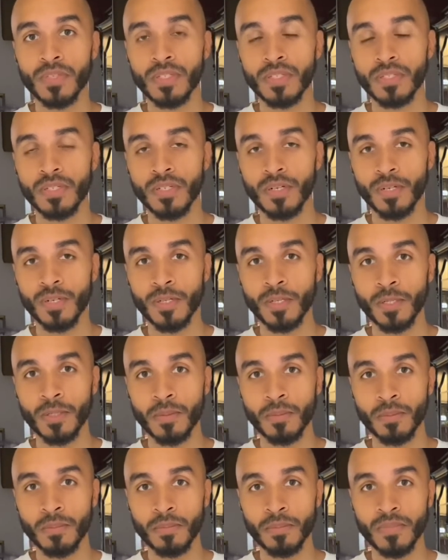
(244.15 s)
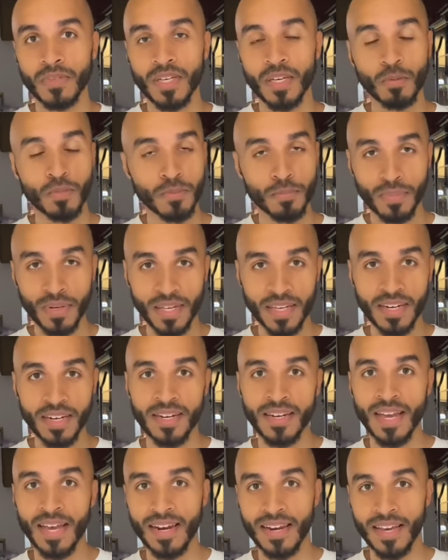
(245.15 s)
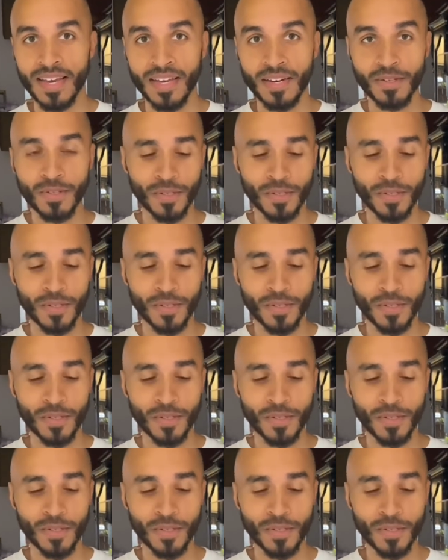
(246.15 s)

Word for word: Um, it was played in Atlanta.